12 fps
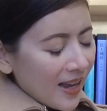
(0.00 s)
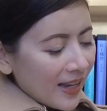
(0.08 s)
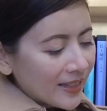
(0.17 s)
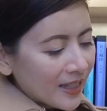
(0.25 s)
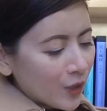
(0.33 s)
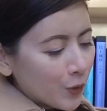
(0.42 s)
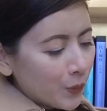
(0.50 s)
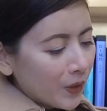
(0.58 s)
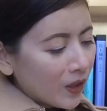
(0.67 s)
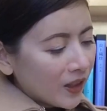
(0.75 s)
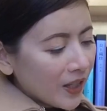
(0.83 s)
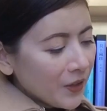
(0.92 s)
As he drew
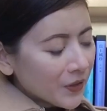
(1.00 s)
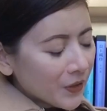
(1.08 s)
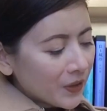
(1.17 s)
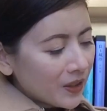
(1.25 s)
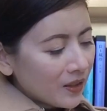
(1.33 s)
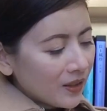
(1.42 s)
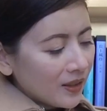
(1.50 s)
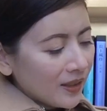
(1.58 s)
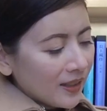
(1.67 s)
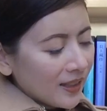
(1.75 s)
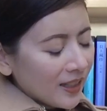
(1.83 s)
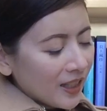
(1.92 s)
closer,
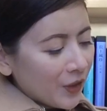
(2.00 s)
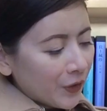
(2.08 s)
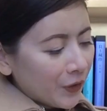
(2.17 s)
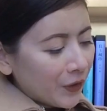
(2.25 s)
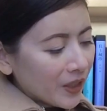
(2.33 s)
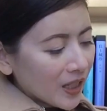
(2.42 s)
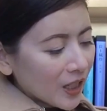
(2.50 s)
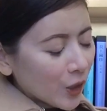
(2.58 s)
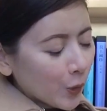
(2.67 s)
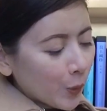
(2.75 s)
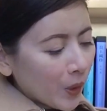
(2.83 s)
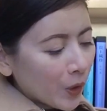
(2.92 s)
he heard
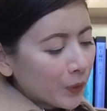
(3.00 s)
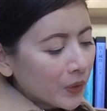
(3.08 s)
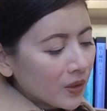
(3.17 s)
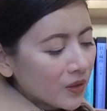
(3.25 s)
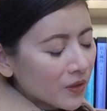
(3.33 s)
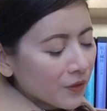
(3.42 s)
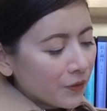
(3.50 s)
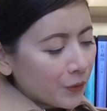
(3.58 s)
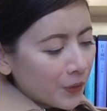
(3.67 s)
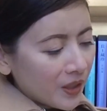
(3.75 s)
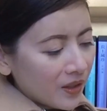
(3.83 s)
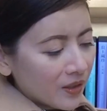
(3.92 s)
Quirrell's
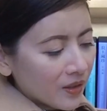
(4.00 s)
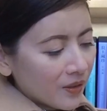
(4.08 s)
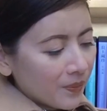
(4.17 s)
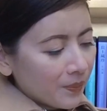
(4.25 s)
voice.